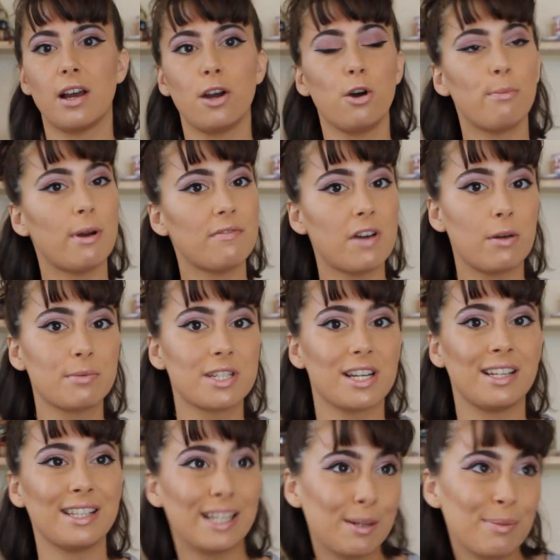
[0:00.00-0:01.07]
I hope I've helped
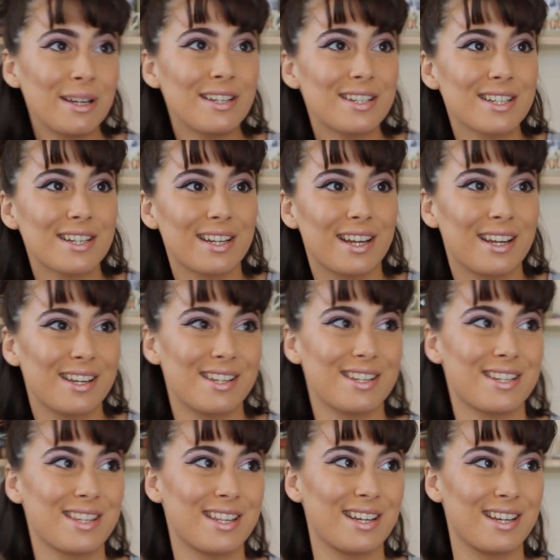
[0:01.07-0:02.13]
a little bit
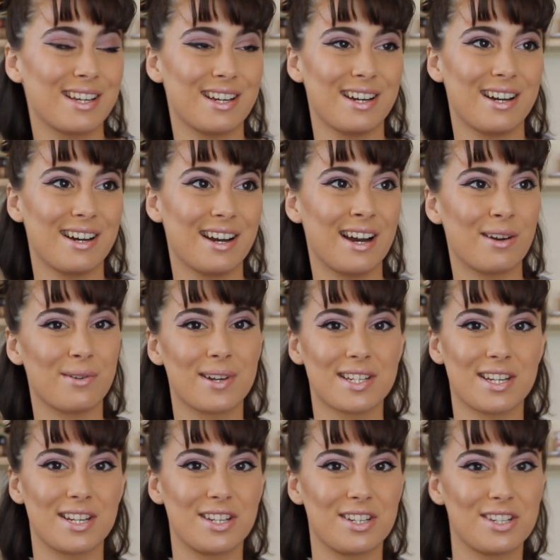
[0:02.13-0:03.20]
and that I
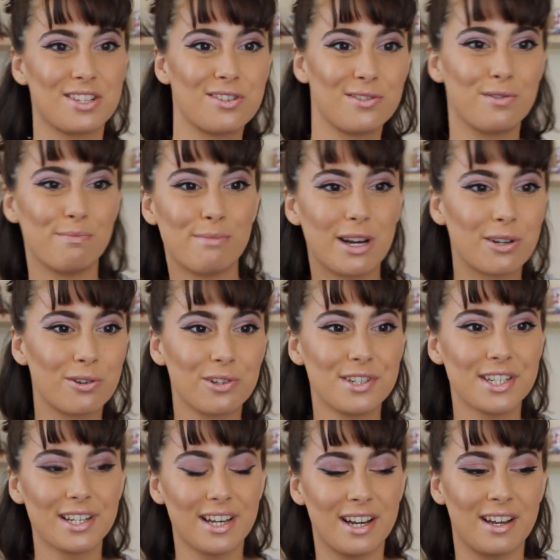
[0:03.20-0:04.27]
wasn't too
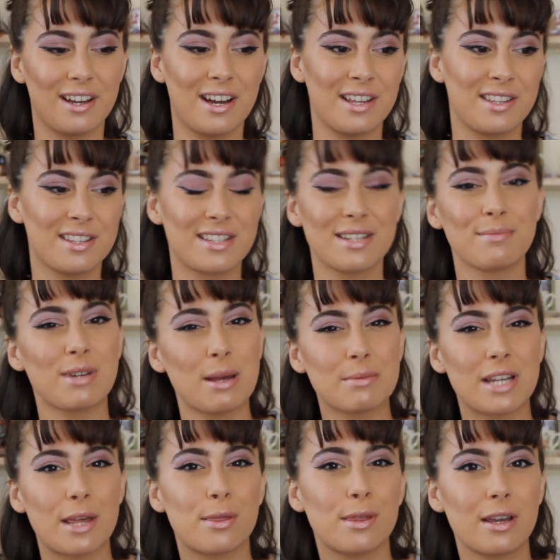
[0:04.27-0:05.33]
muddled. I, I
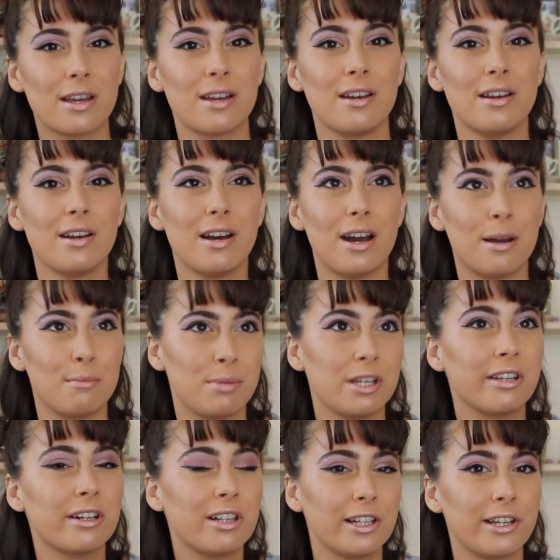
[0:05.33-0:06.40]
sometimes I think I'm
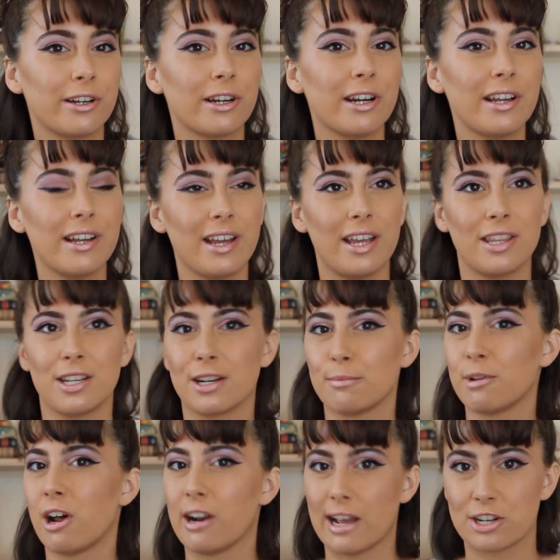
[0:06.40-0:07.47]
being clear, and then
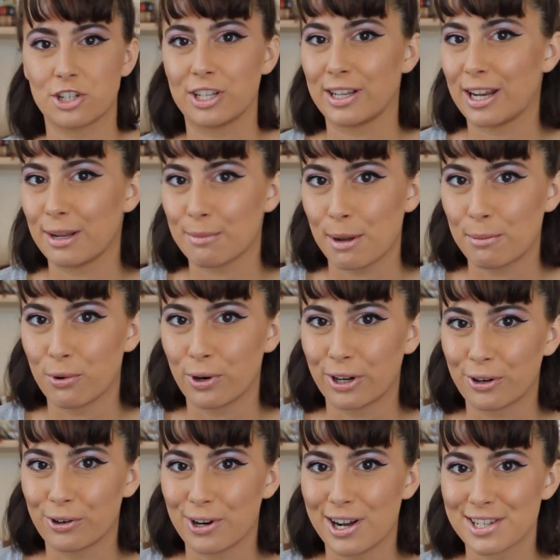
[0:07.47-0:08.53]
I'm not actually getting my
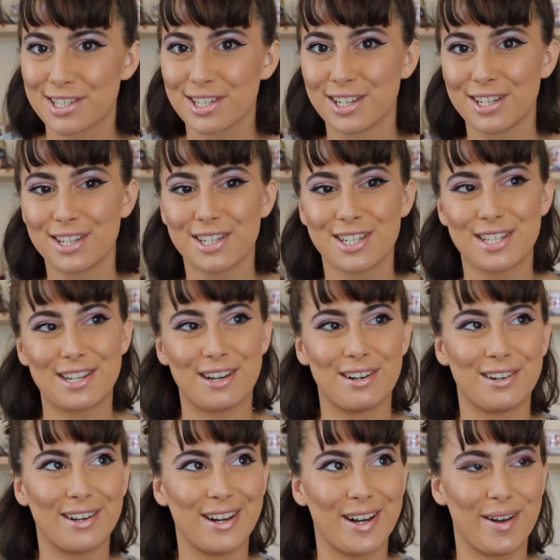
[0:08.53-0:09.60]
point across. So
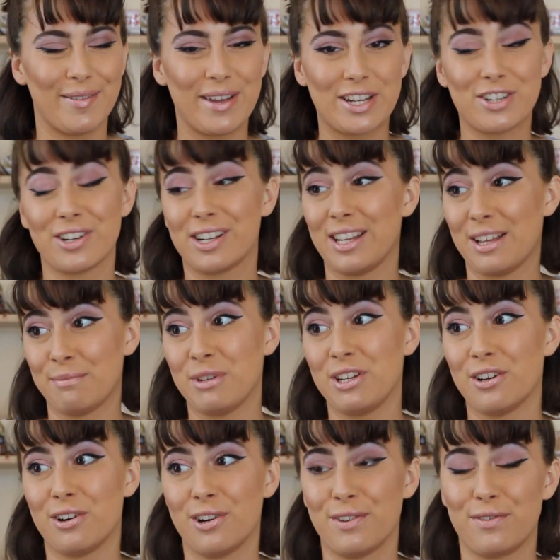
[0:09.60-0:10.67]
uh, make sure to let
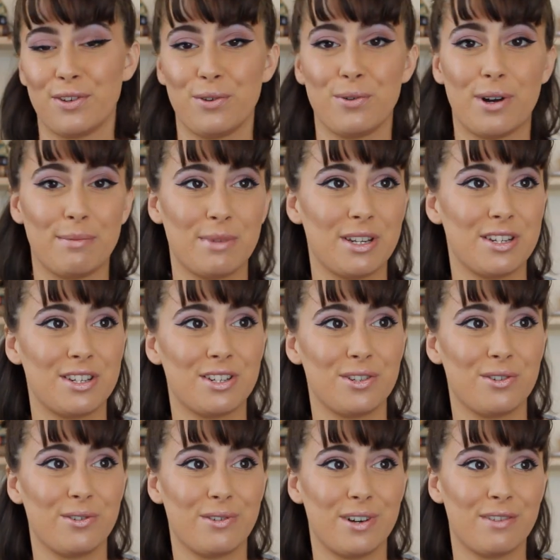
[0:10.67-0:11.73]
me know if you want me to
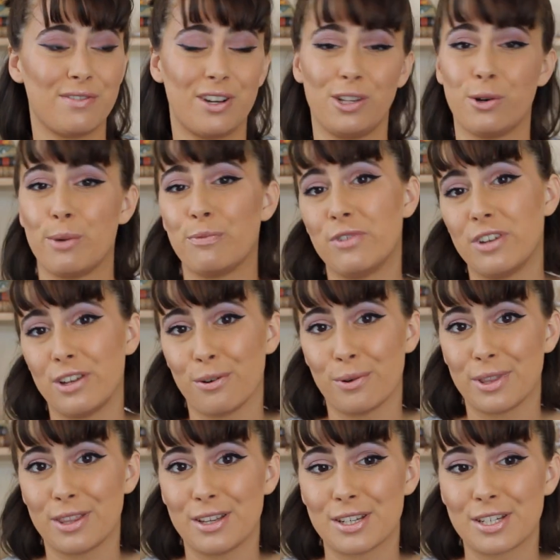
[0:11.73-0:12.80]
do a follow-up
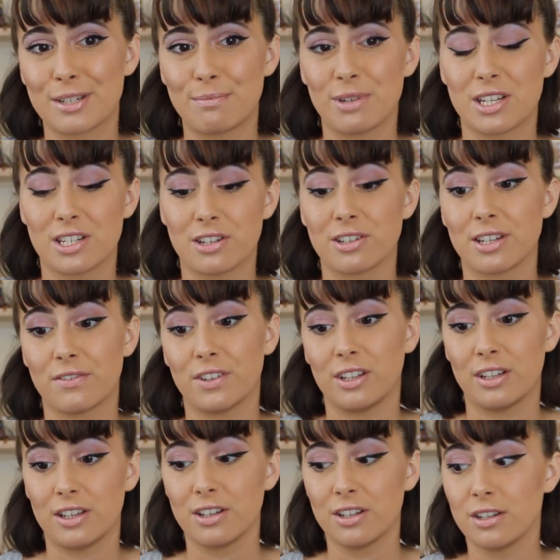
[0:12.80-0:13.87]
video with this, because I'll
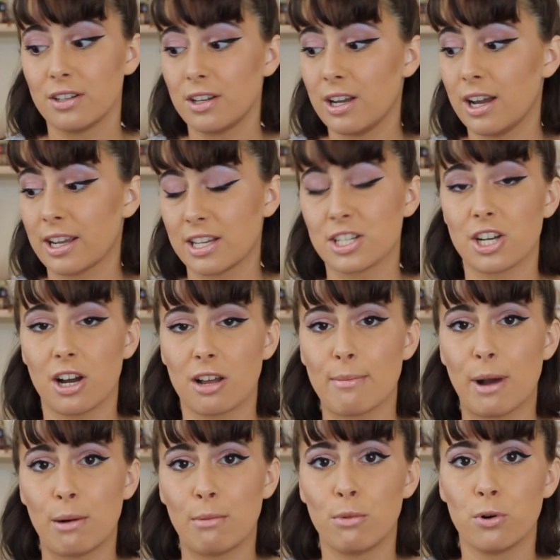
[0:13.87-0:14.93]
definitely, I can
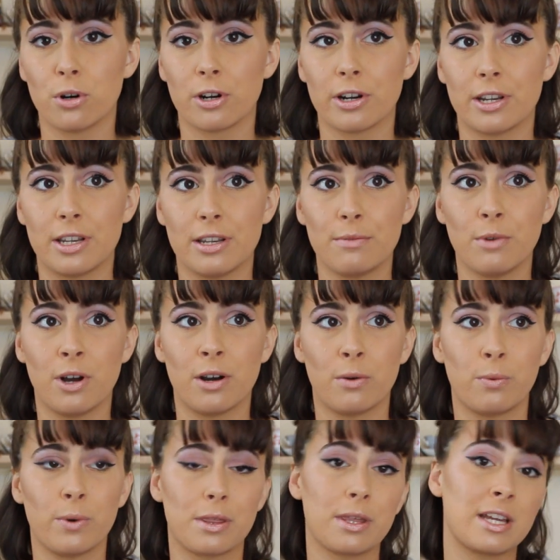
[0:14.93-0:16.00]
talk about more and
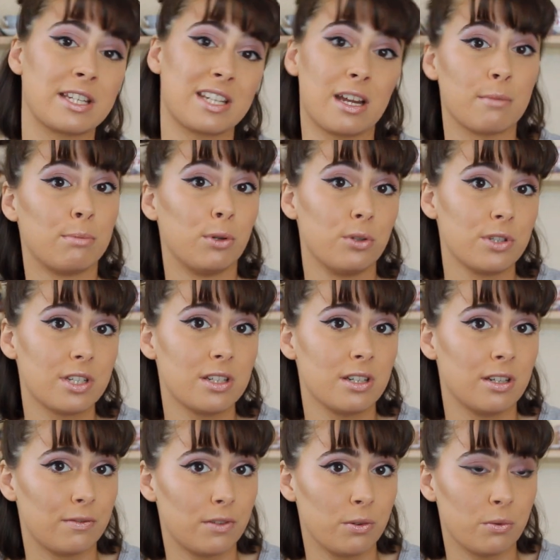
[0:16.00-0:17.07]
uh, with
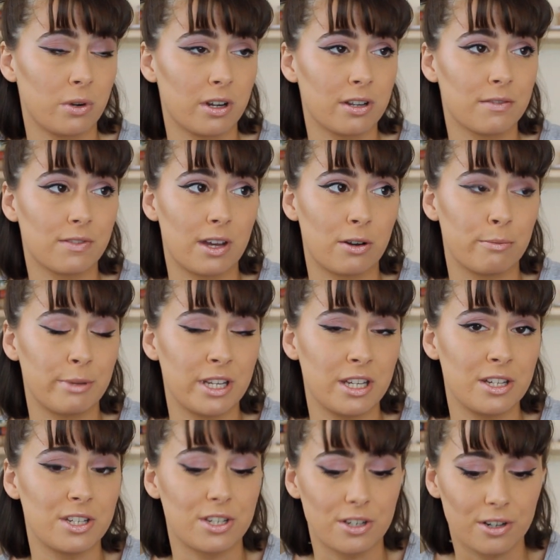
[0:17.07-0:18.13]
examples if you want, if that would
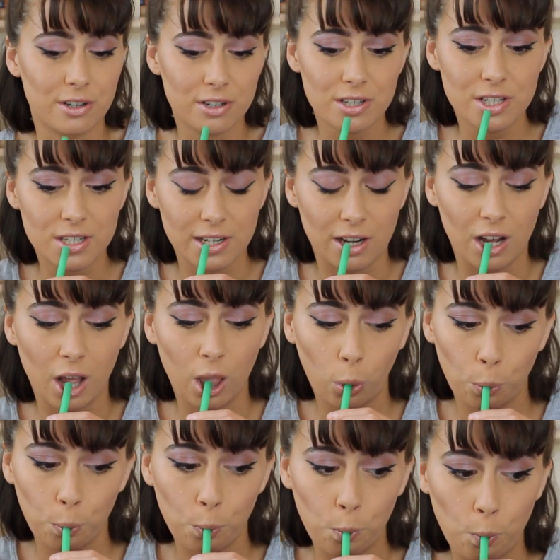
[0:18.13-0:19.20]
be easier. So
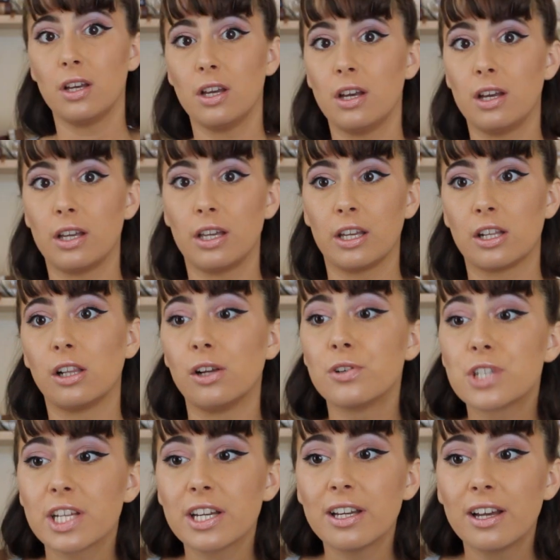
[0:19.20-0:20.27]
in
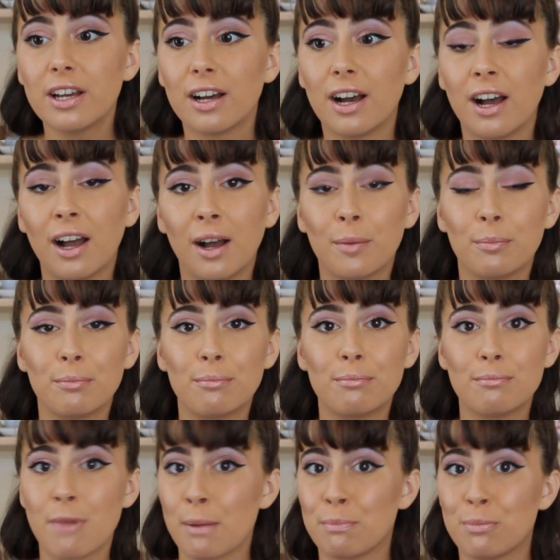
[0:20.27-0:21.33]
closing, um,
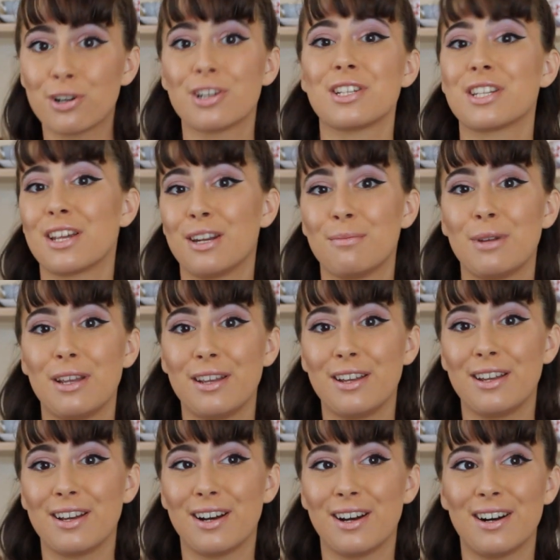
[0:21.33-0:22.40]
my book is going to
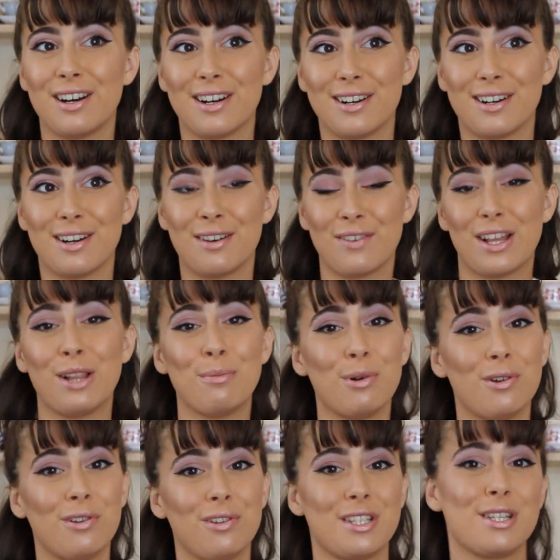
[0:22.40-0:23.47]
be uh,
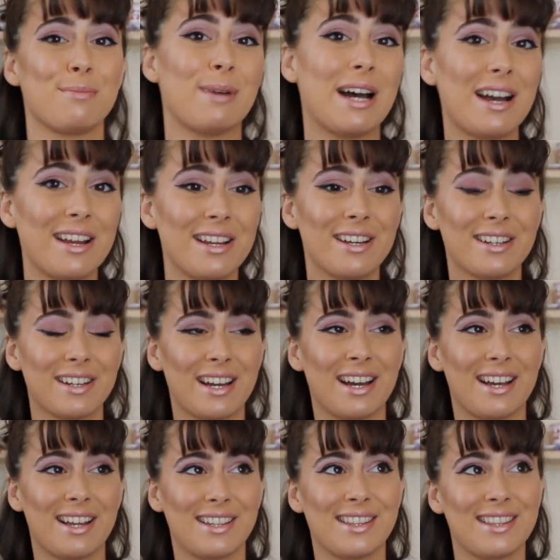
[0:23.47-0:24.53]
available to buy
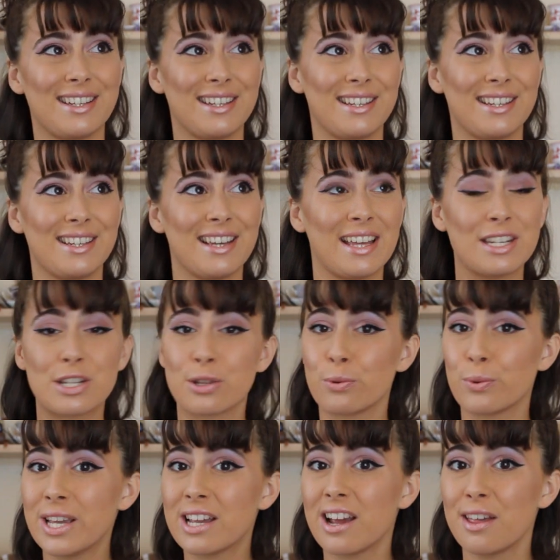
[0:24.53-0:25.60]
at the end of
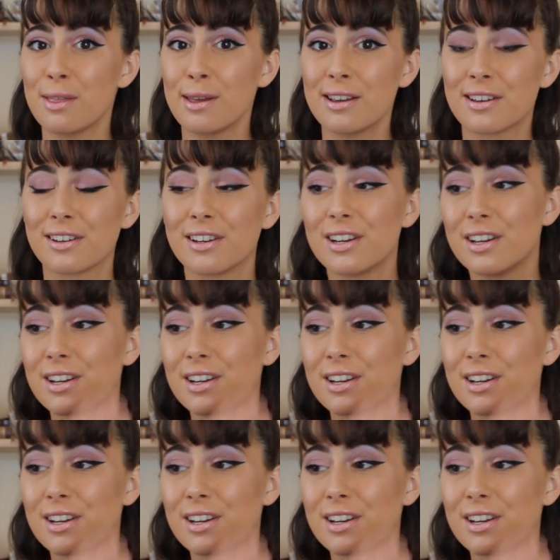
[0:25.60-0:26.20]
the week, I think.